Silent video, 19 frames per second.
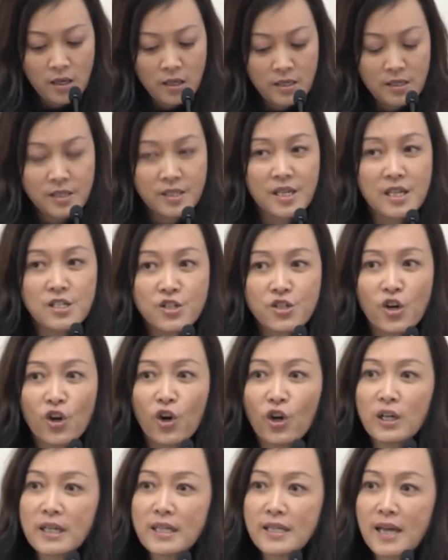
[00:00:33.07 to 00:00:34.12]
Since the
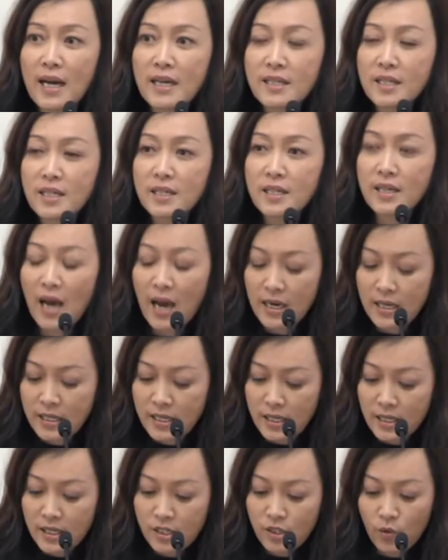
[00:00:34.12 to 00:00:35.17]
early
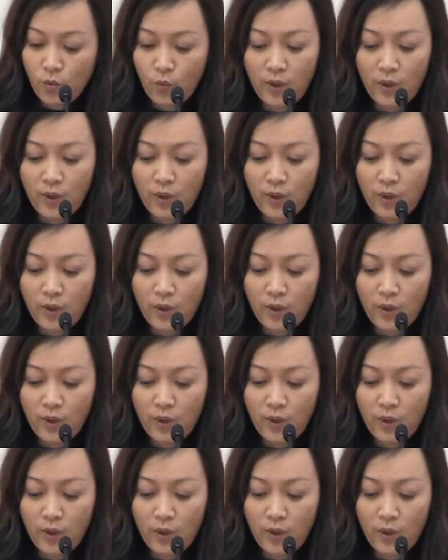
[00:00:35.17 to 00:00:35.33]
1990s,